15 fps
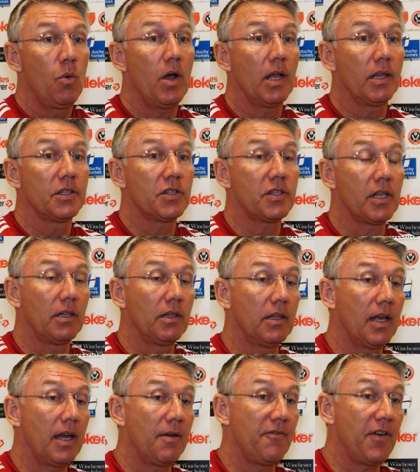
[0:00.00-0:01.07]
Well, they're still
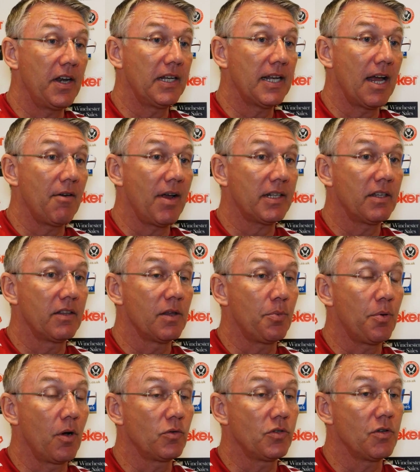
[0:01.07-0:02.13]
very direct in the
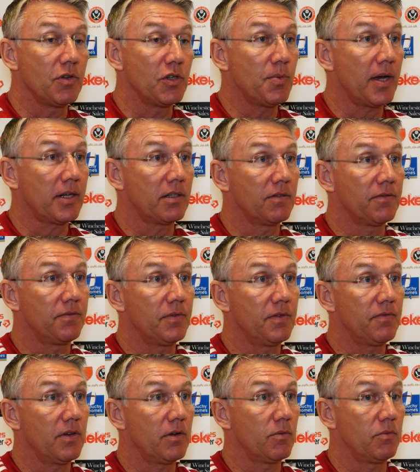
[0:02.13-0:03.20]
approach in respect of,
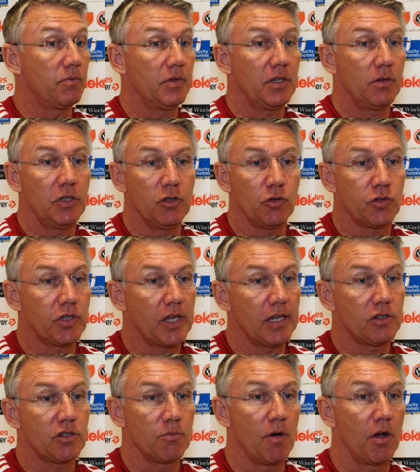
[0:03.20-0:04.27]
you know, you'll see
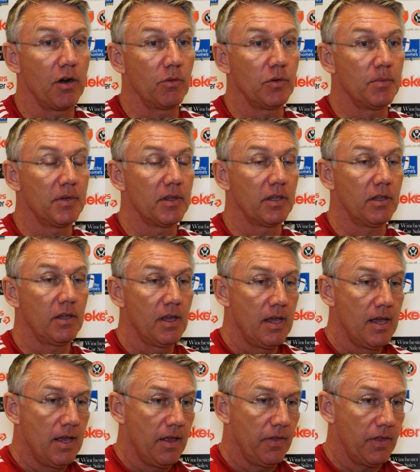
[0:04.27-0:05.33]
it tomorrow. I mean,
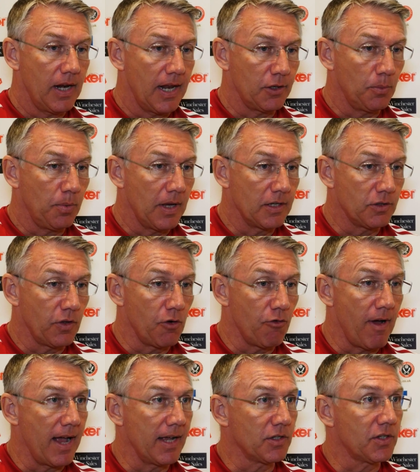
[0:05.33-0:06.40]
the lad who plays on the
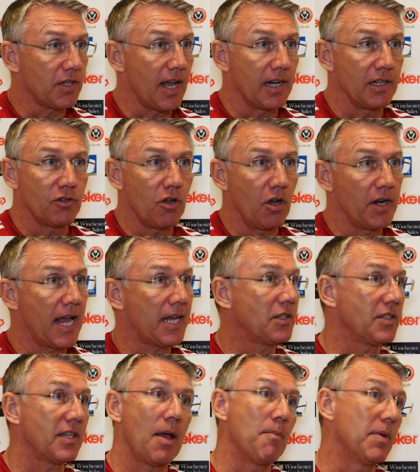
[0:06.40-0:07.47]
right-hand side, he's got an
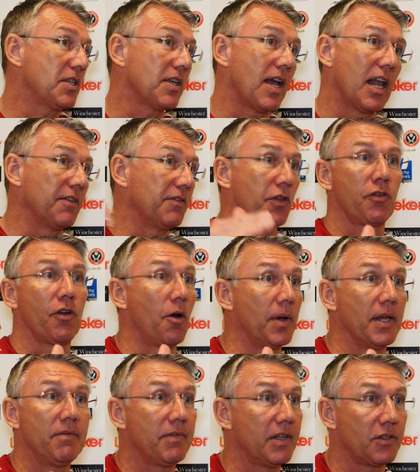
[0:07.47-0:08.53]
Exocet missile of a
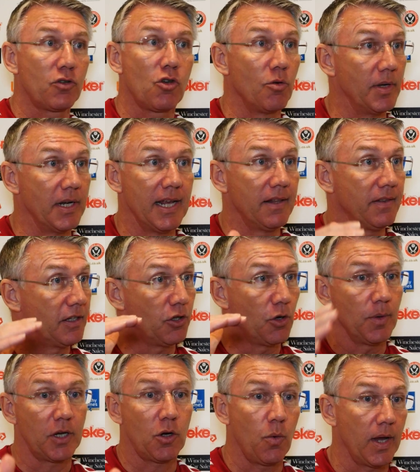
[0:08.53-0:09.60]
throw-in that's coming in. They
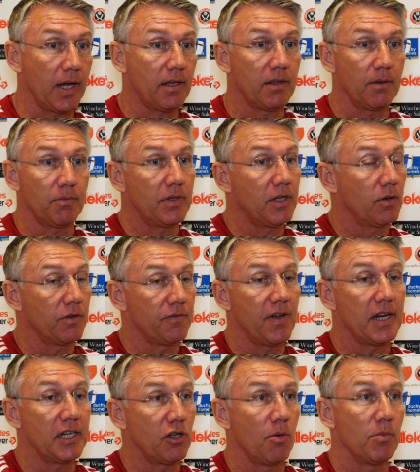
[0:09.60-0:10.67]
do it quick. They're, you know, they're
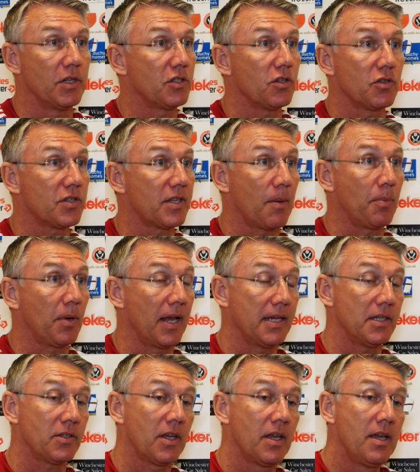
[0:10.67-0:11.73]
very dominant on set
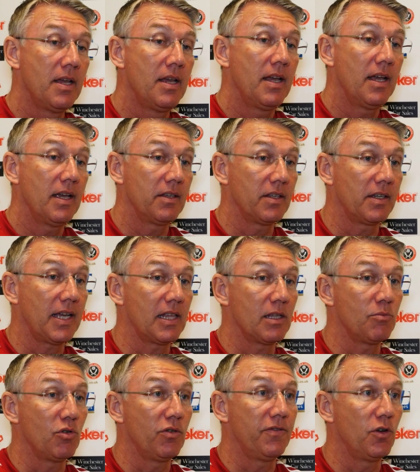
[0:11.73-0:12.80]
plays. They'll get
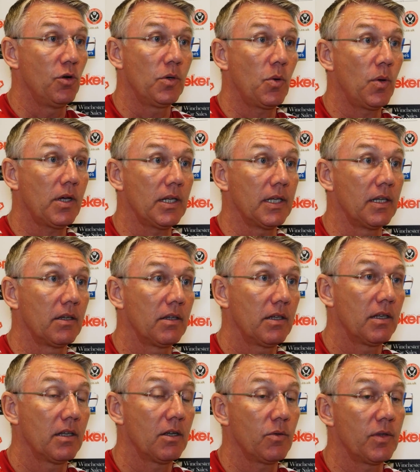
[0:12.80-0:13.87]
the ball forward quickly.
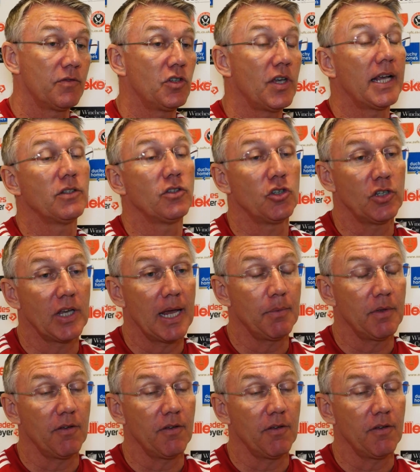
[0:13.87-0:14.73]
You know, they've changed the shape.